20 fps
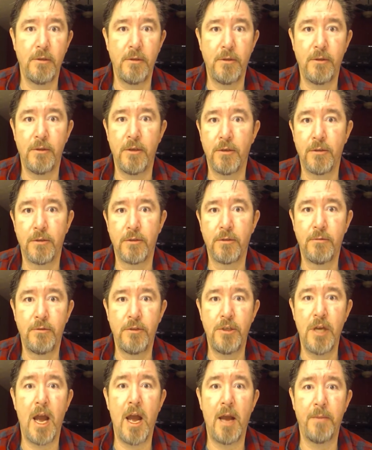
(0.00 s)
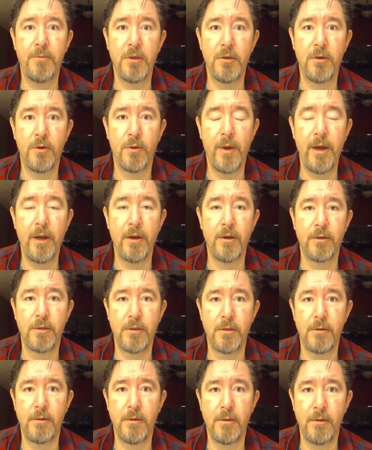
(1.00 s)
there's jobs and
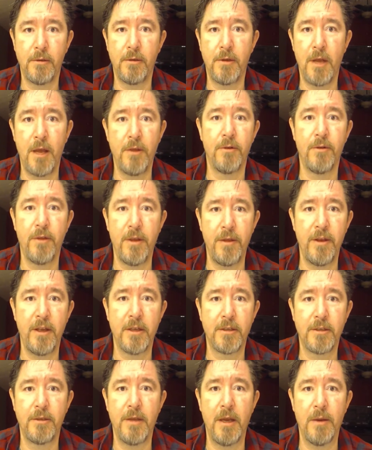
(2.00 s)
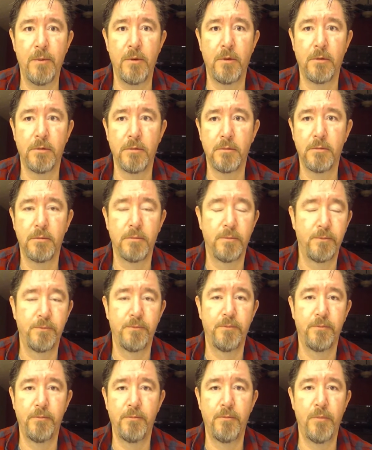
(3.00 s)
careers other than this that will
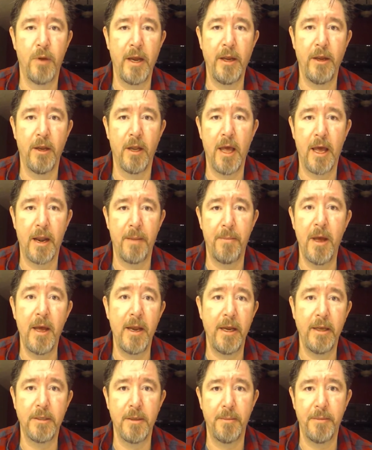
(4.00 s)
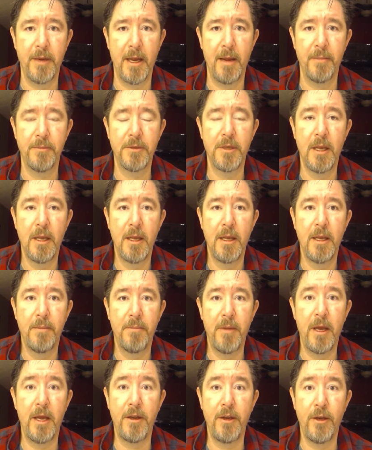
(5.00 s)
bring you a lot of money sometimes.
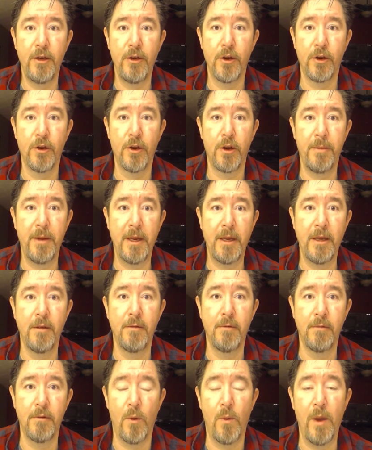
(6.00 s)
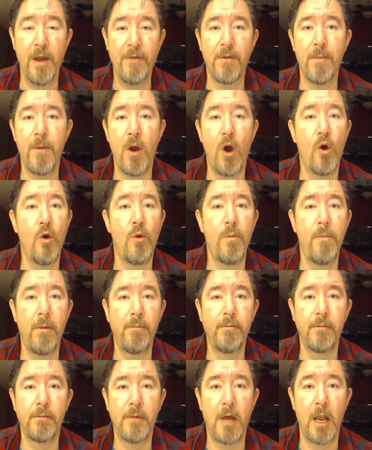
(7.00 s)
But you're going to be away from
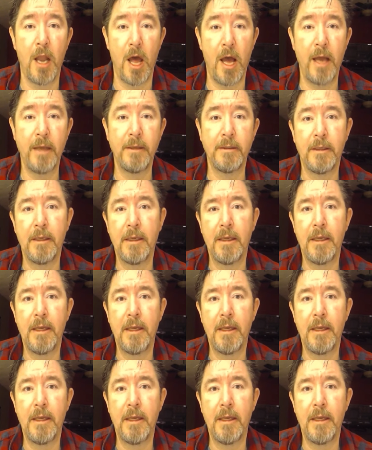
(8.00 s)
home a lot.